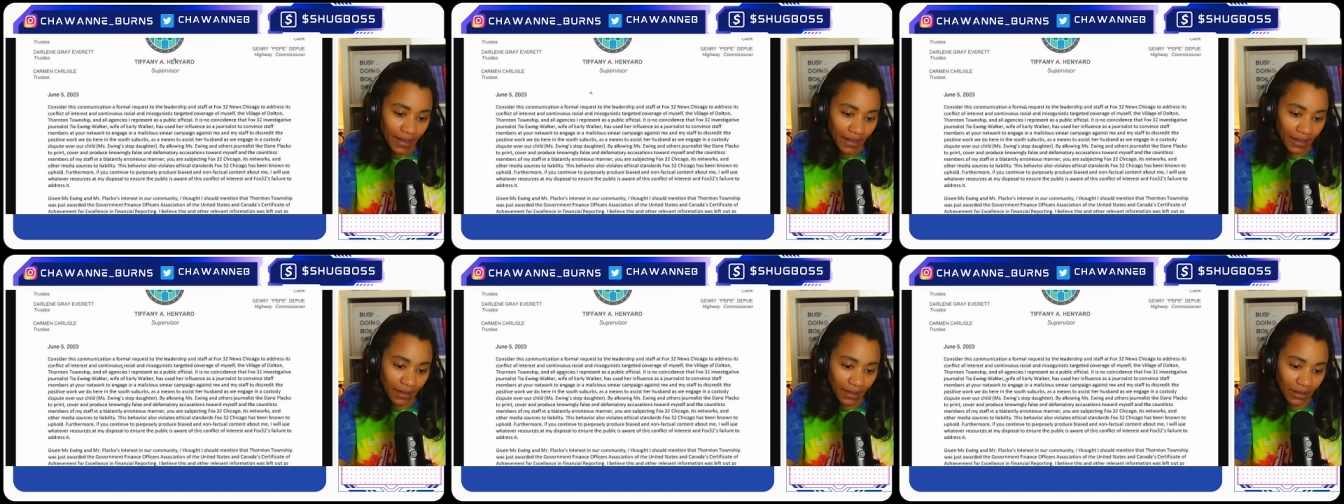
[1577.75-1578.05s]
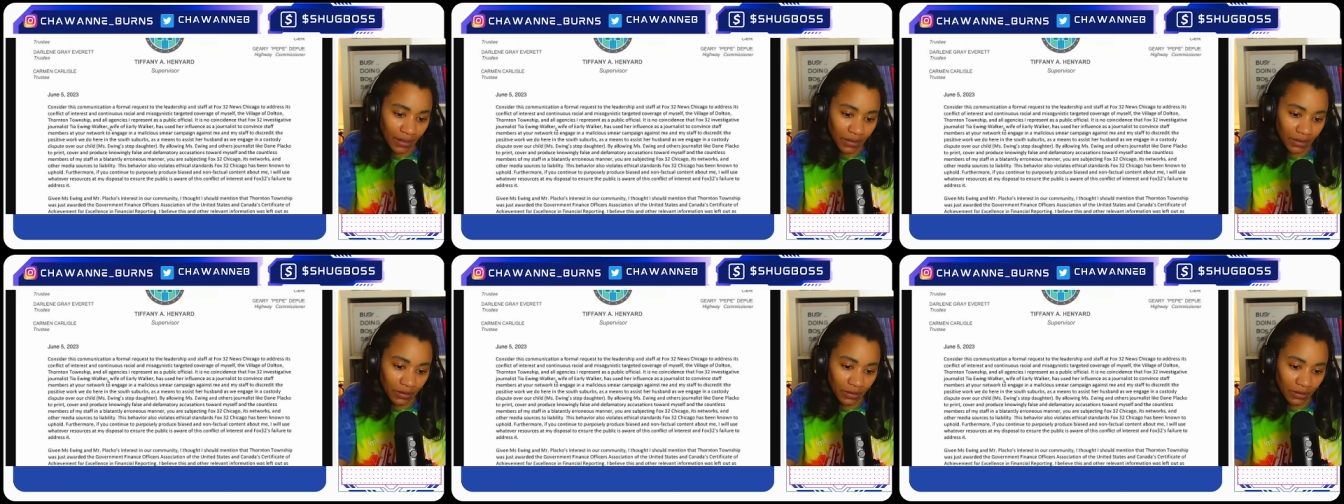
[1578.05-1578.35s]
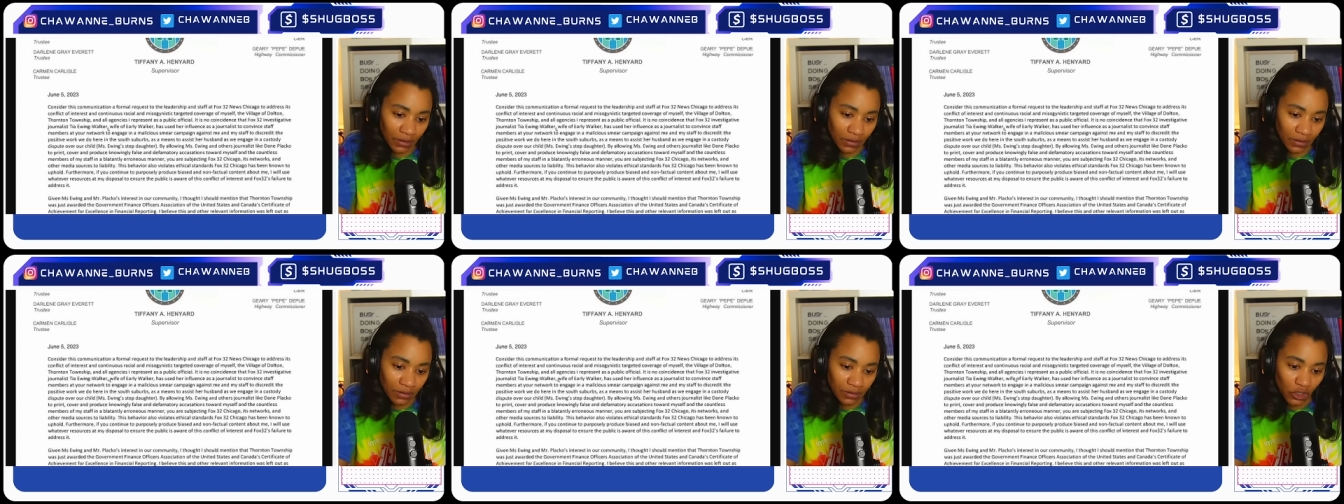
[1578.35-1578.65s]

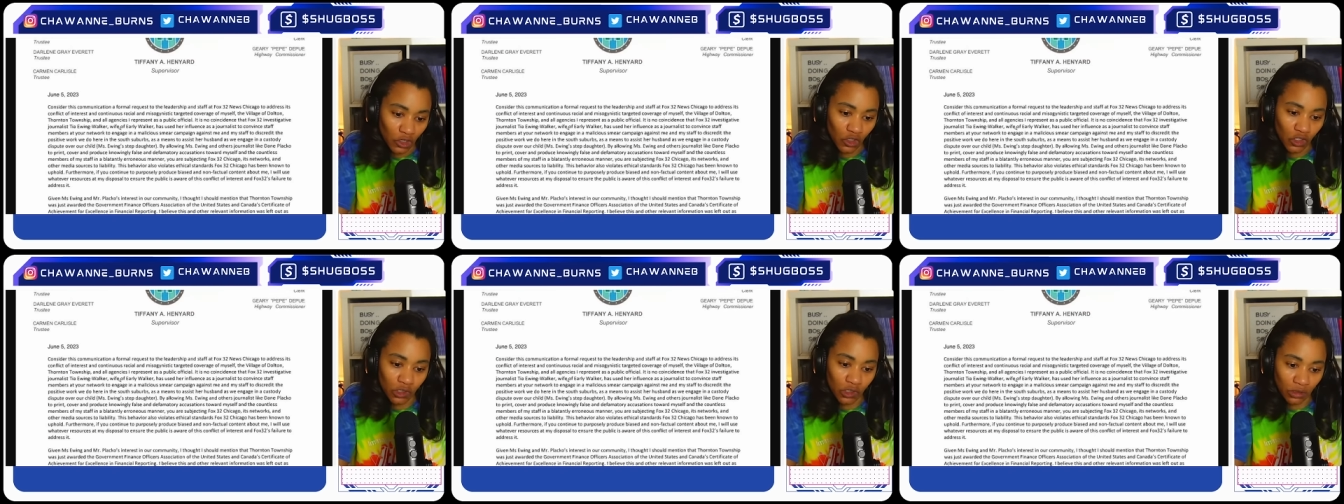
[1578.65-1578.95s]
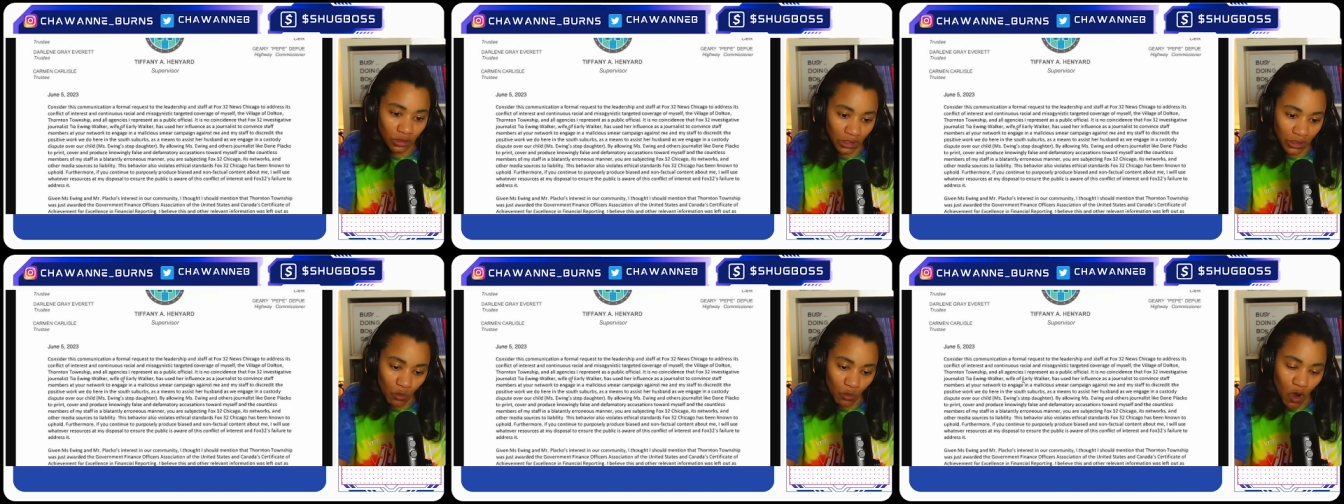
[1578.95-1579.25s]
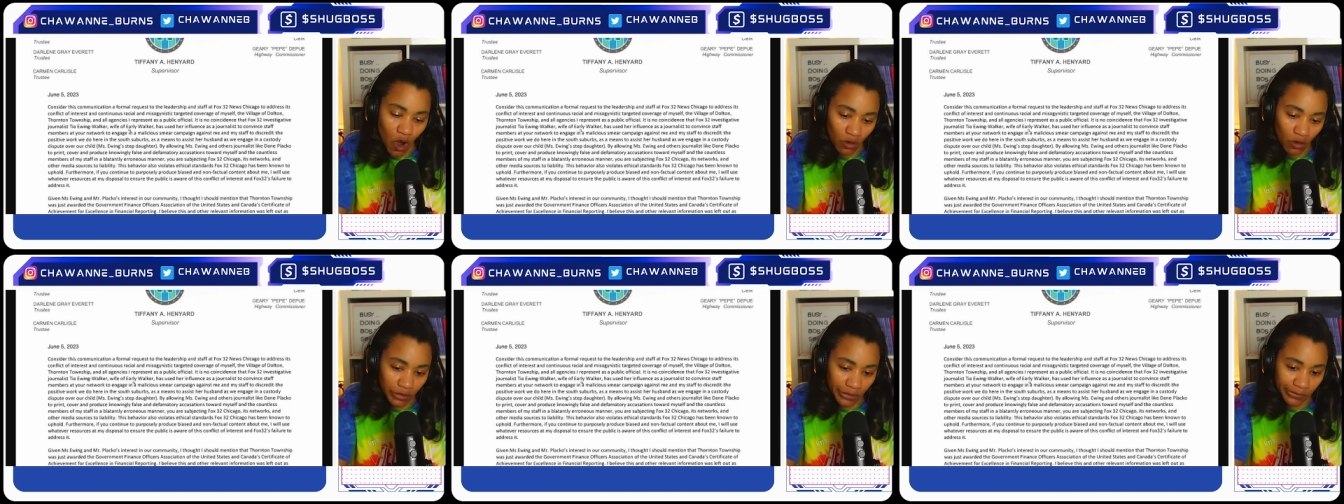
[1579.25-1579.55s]
And Early
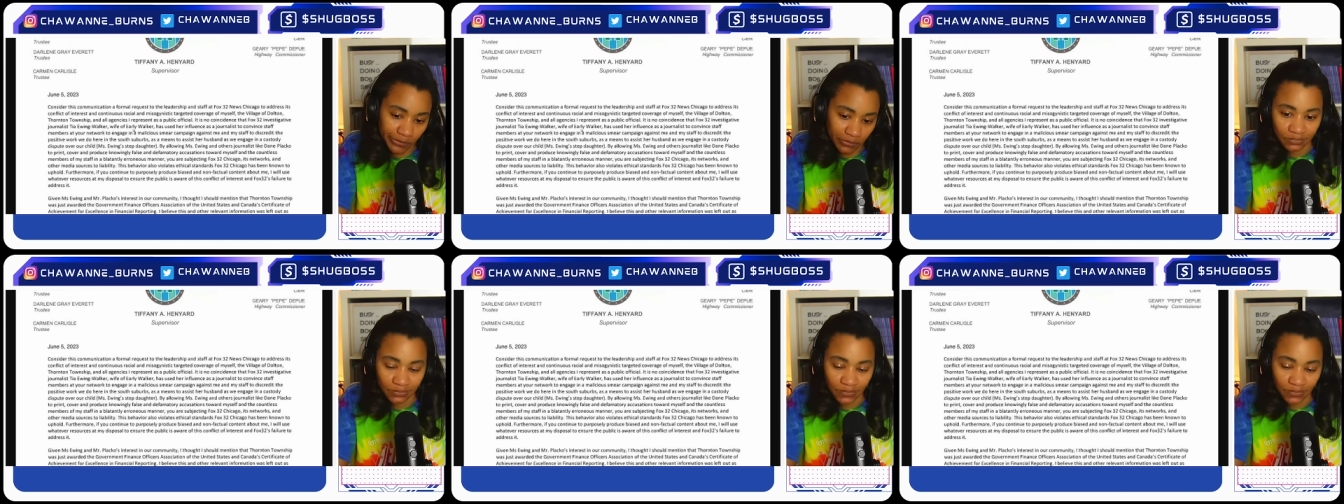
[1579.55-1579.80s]
Walker.